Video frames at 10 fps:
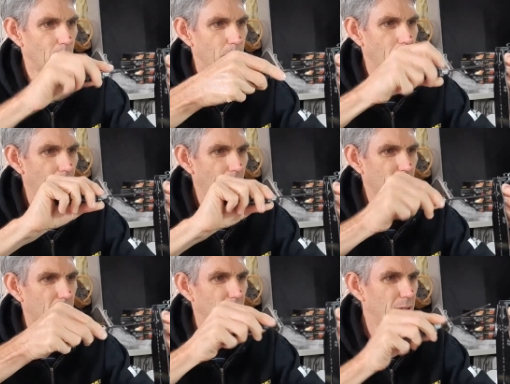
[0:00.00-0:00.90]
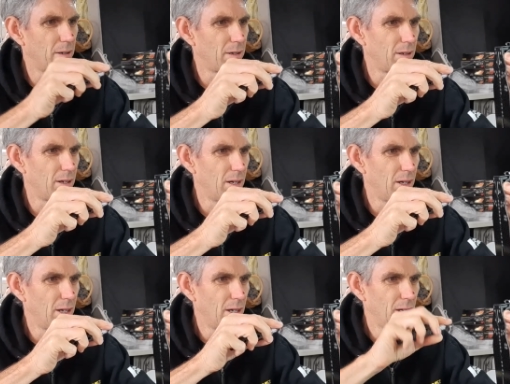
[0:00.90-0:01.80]
block,
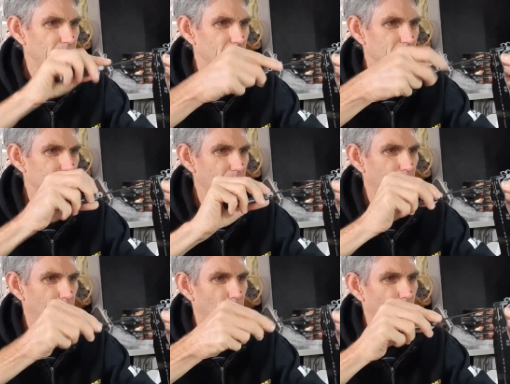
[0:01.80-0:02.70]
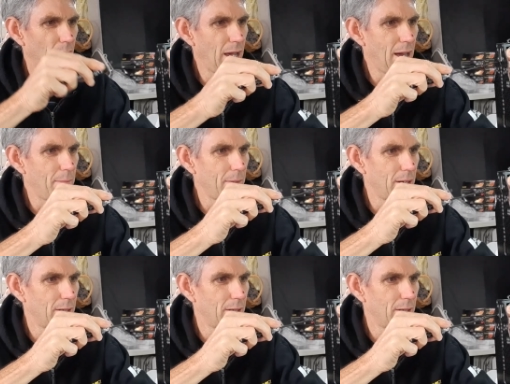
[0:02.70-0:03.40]
just nip them all up.